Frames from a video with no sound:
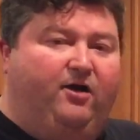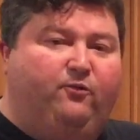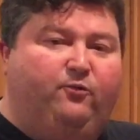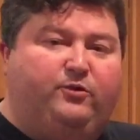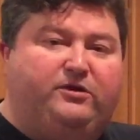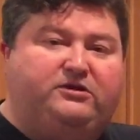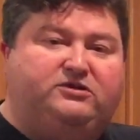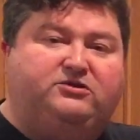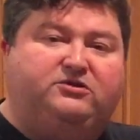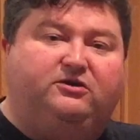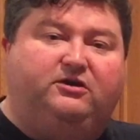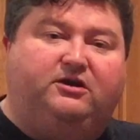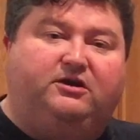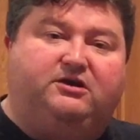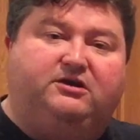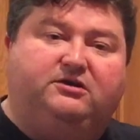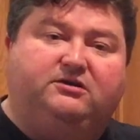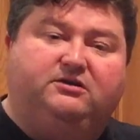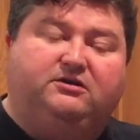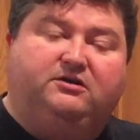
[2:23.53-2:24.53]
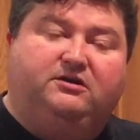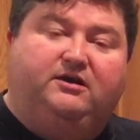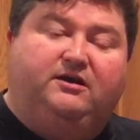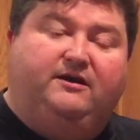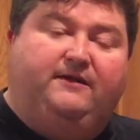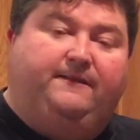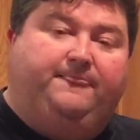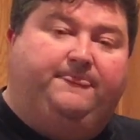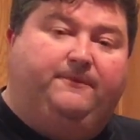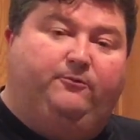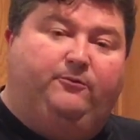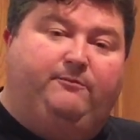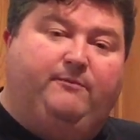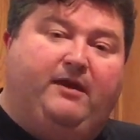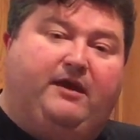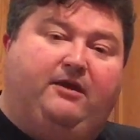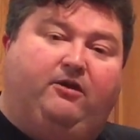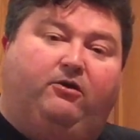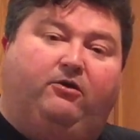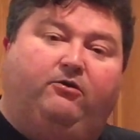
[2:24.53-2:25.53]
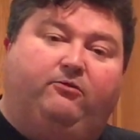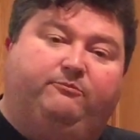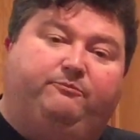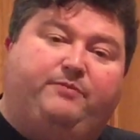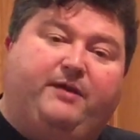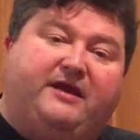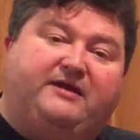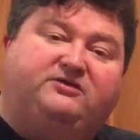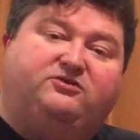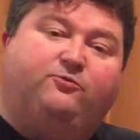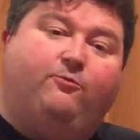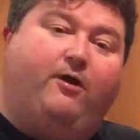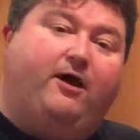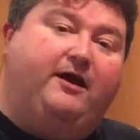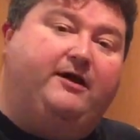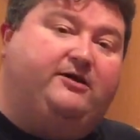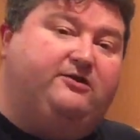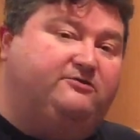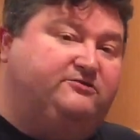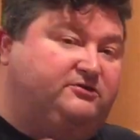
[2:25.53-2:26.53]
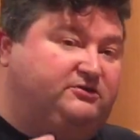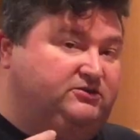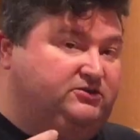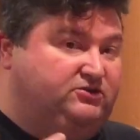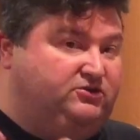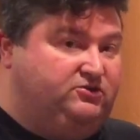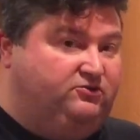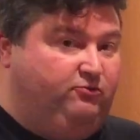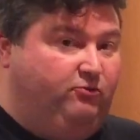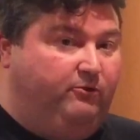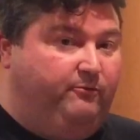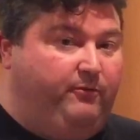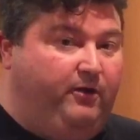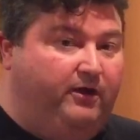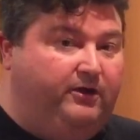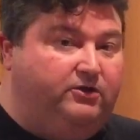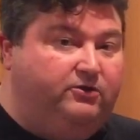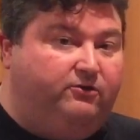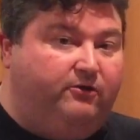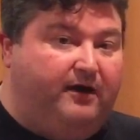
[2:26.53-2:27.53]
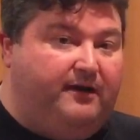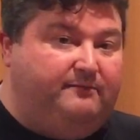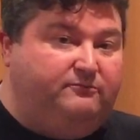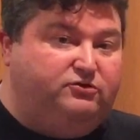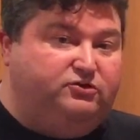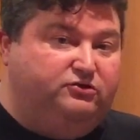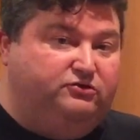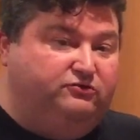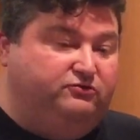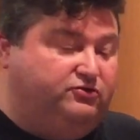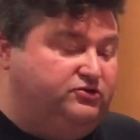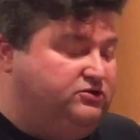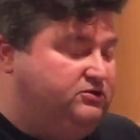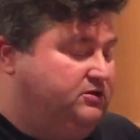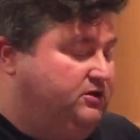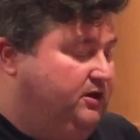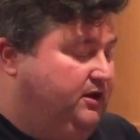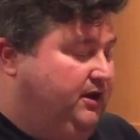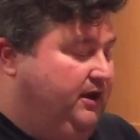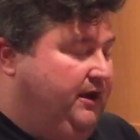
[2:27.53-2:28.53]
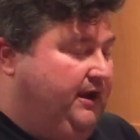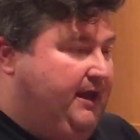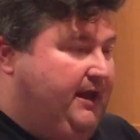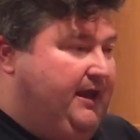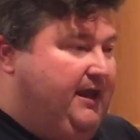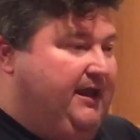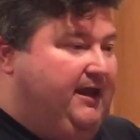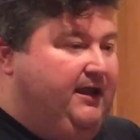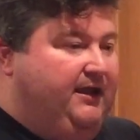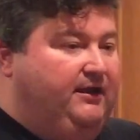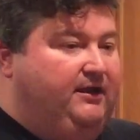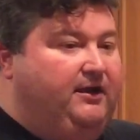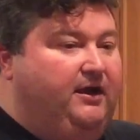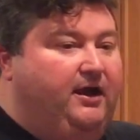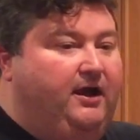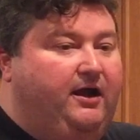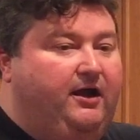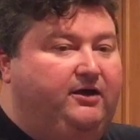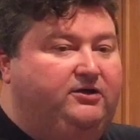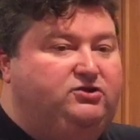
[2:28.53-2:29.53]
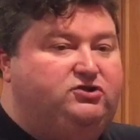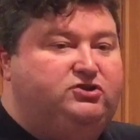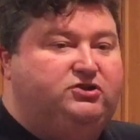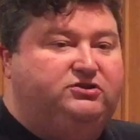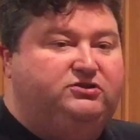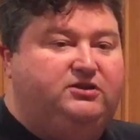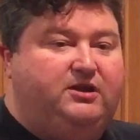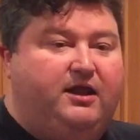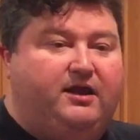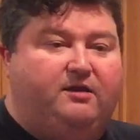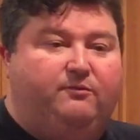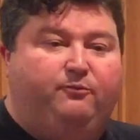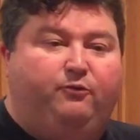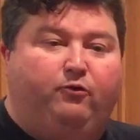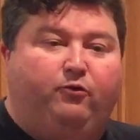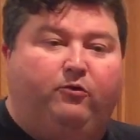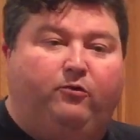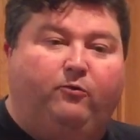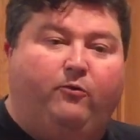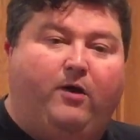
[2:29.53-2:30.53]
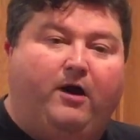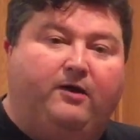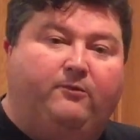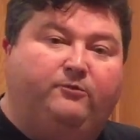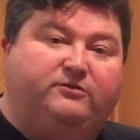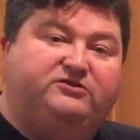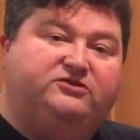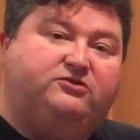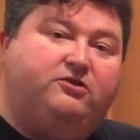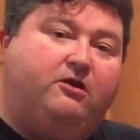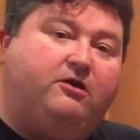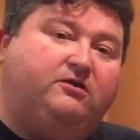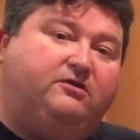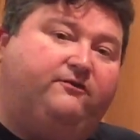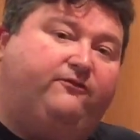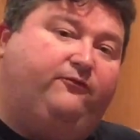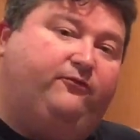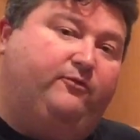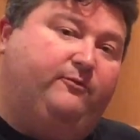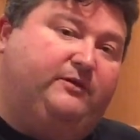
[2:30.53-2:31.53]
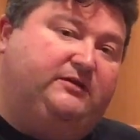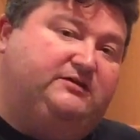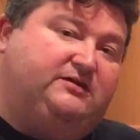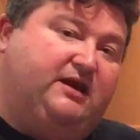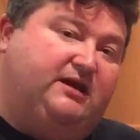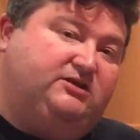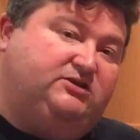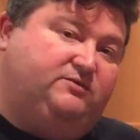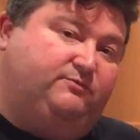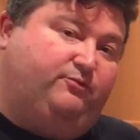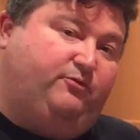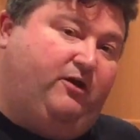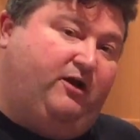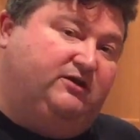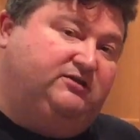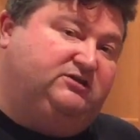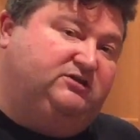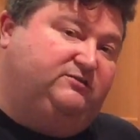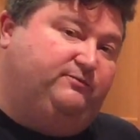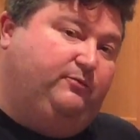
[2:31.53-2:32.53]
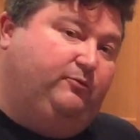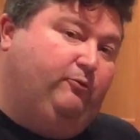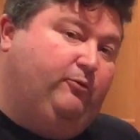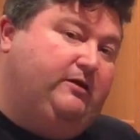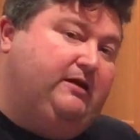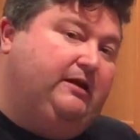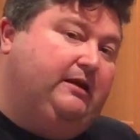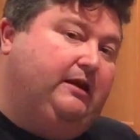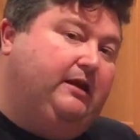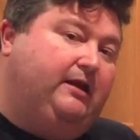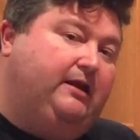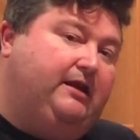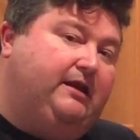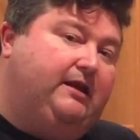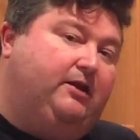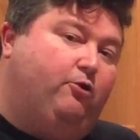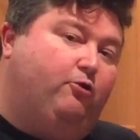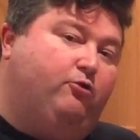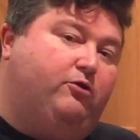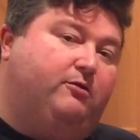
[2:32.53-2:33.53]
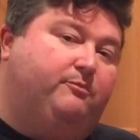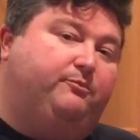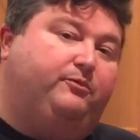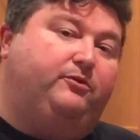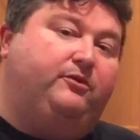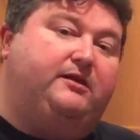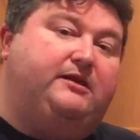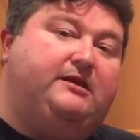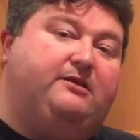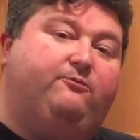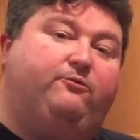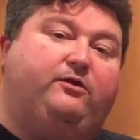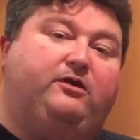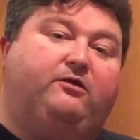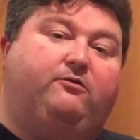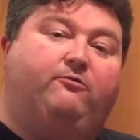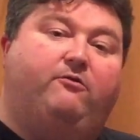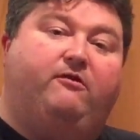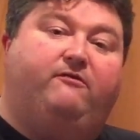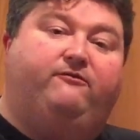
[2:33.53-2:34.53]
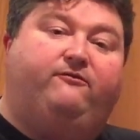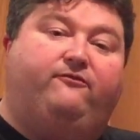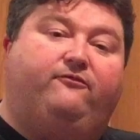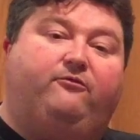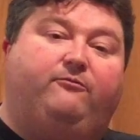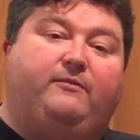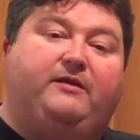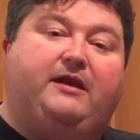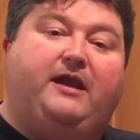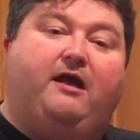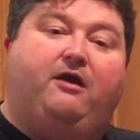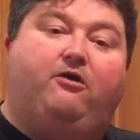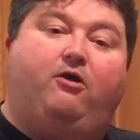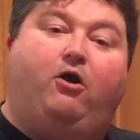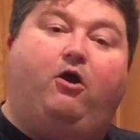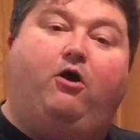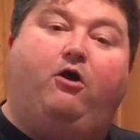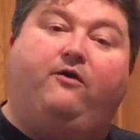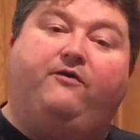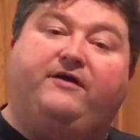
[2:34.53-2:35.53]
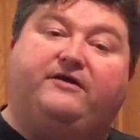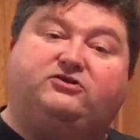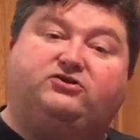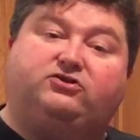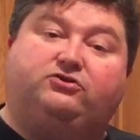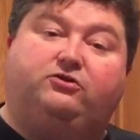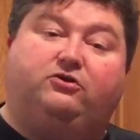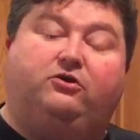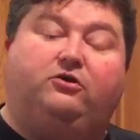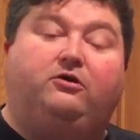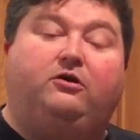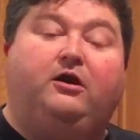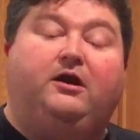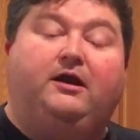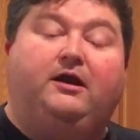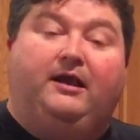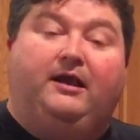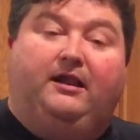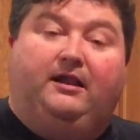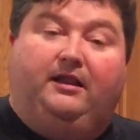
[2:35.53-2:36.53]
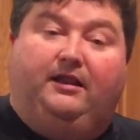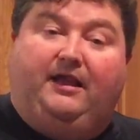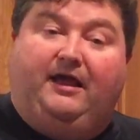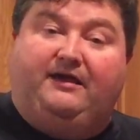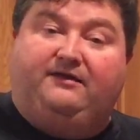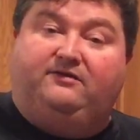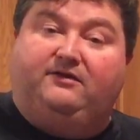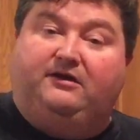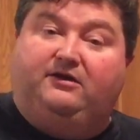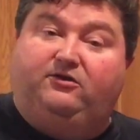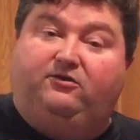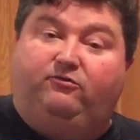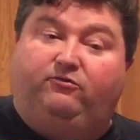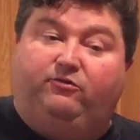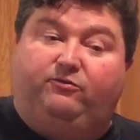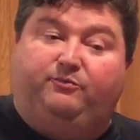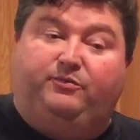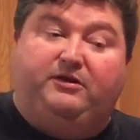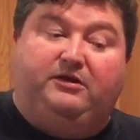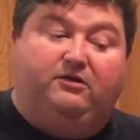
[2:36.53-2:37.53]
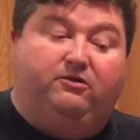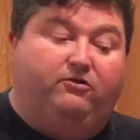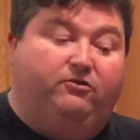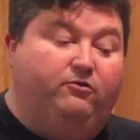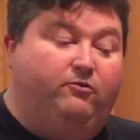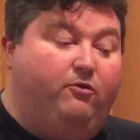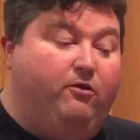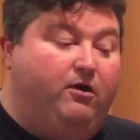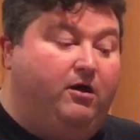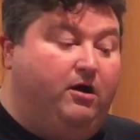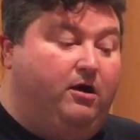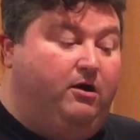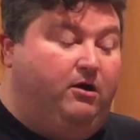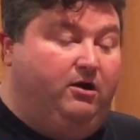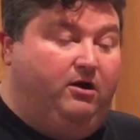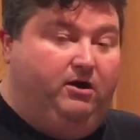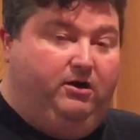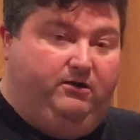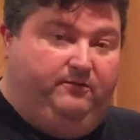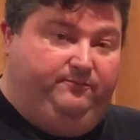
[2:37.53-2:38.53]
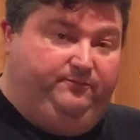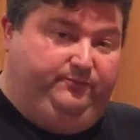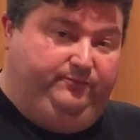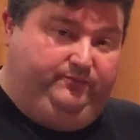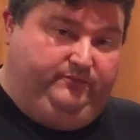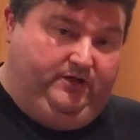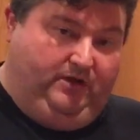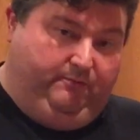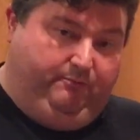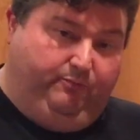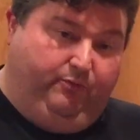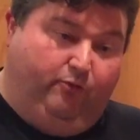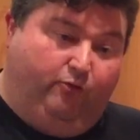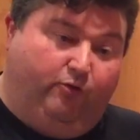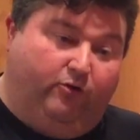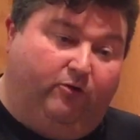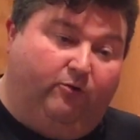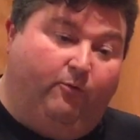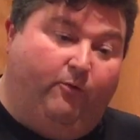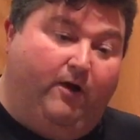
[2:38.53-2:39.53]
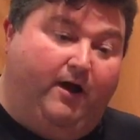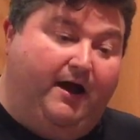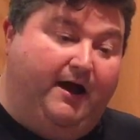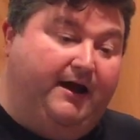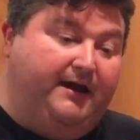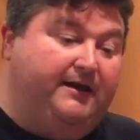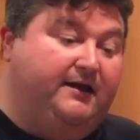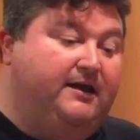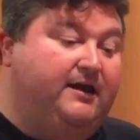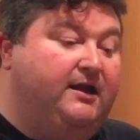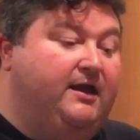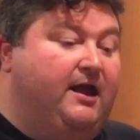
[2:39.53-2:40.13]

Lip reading: We made our own base wine using just store-bought grape juice. And just like a port wine, we start the fermentation process, but we didn't let it go complete. We didn't want to ferment out all that sugar like they do with Pinot Noir or a port wine.